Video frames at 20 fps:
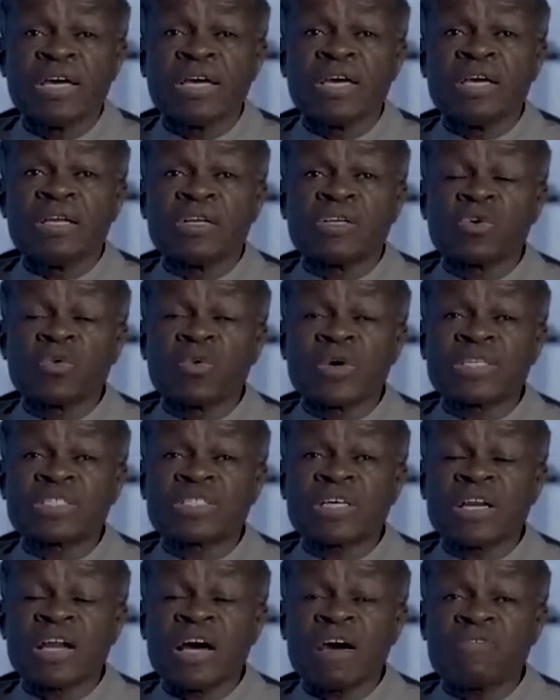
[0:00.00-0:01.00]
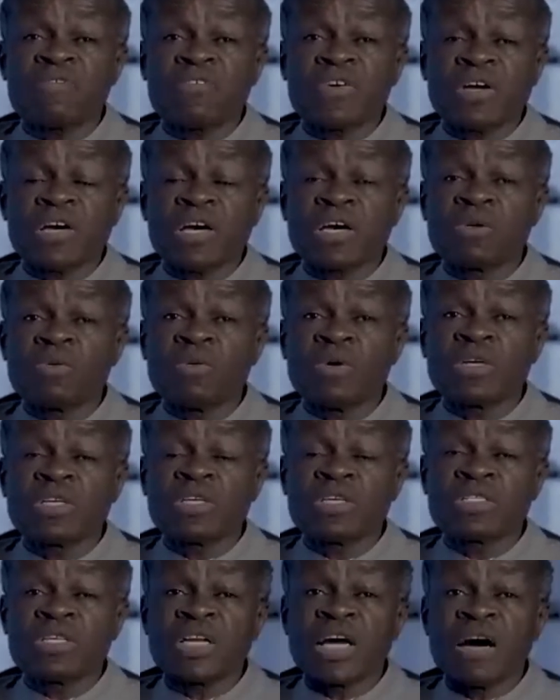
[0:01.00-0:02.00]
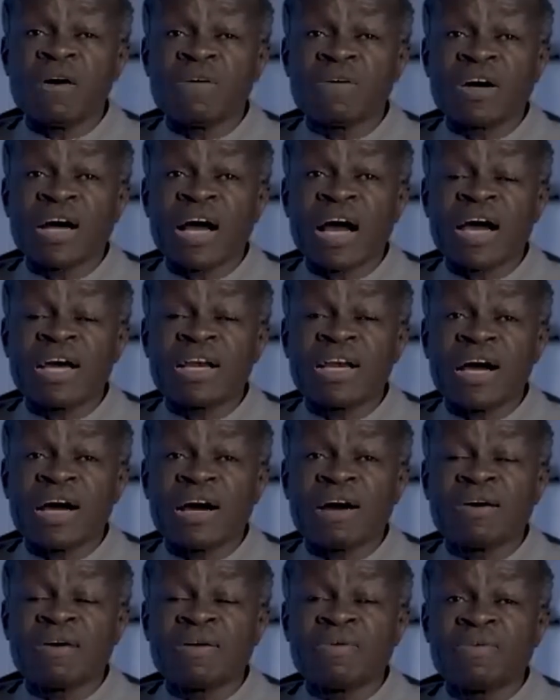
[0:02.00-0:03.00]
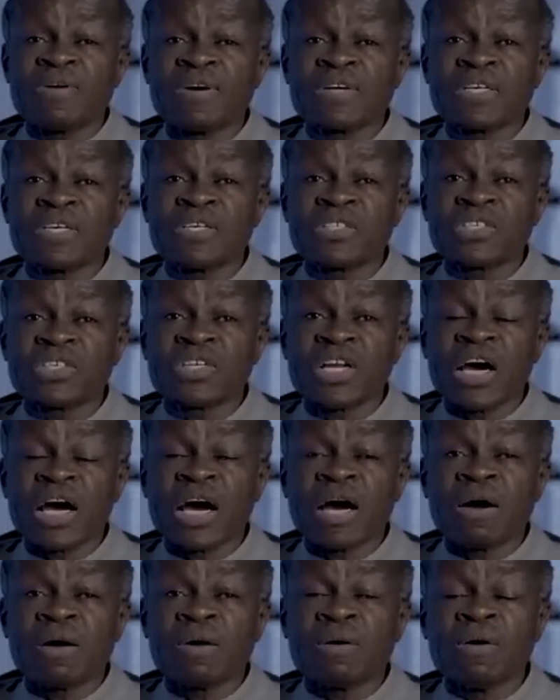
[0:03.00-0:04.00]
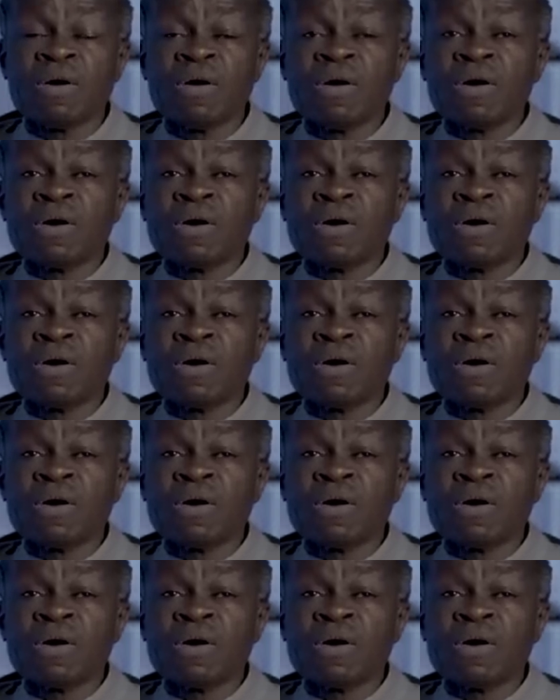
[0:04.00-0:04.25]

into Western Africa in what is now Ghana or what is now